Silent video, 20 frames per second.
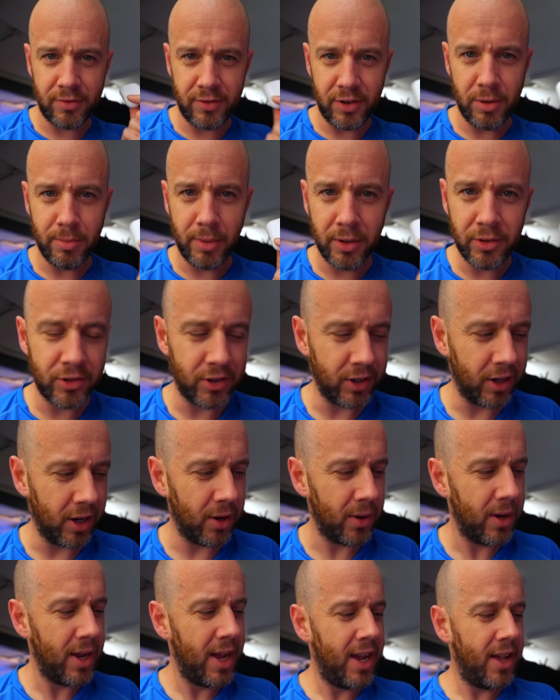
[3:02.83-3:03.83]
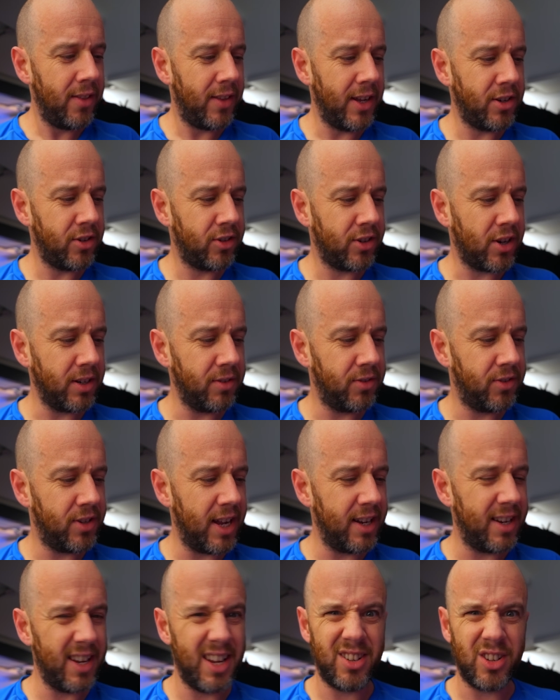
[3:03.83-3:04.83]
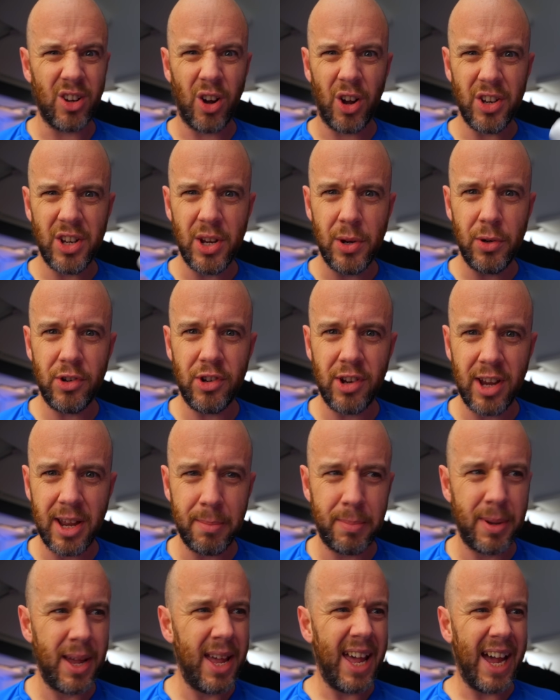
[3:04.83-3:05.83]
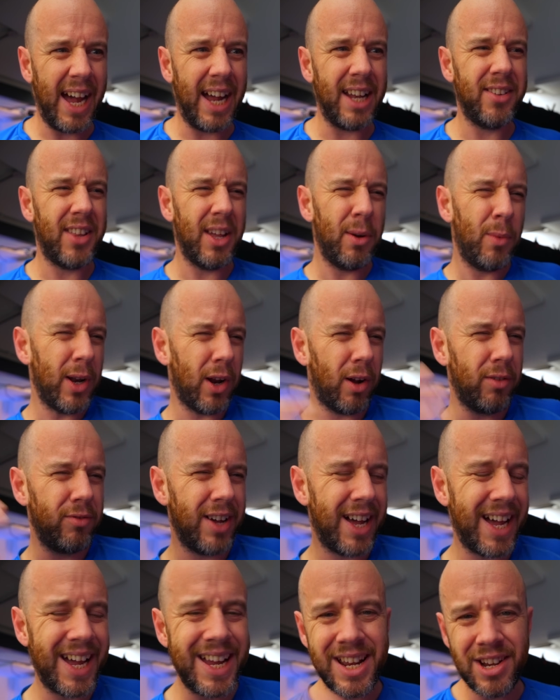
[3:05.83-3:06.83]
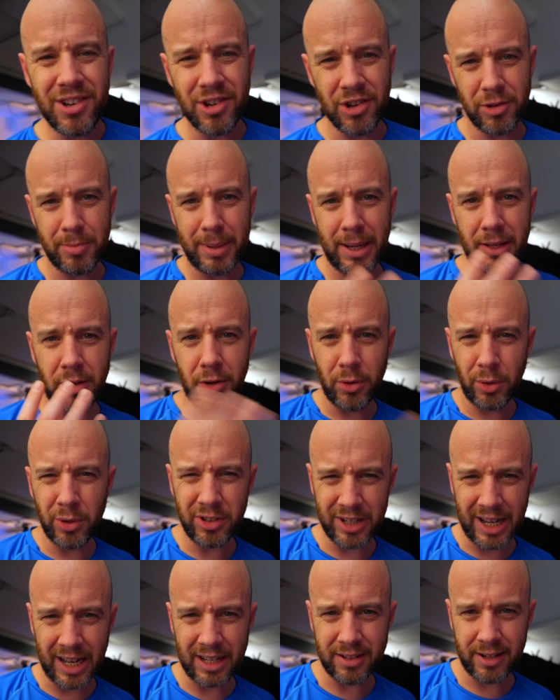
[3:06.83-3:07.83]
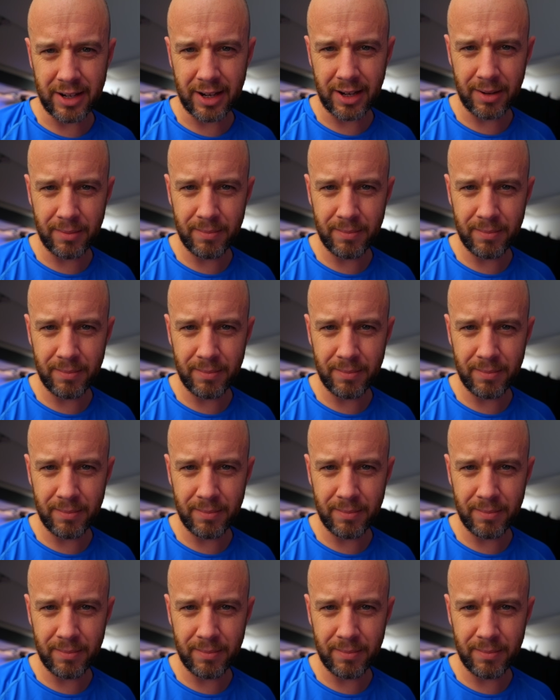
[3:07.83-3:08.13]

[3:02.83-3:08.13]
few months ago. They just kind of said it's got a new chip, and they went on for ages about the noise cancelling.